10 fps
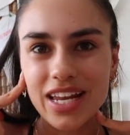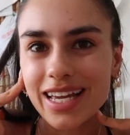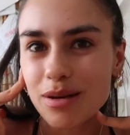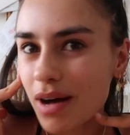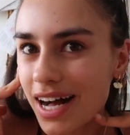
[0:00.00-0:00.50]
that I
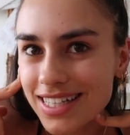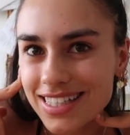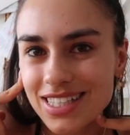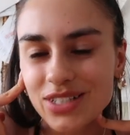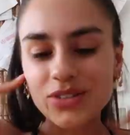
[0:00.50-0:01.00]
can pass
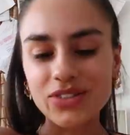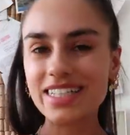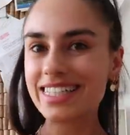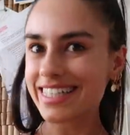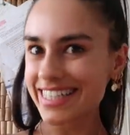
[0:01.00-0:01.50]
this
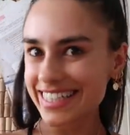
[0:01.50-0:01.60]
course.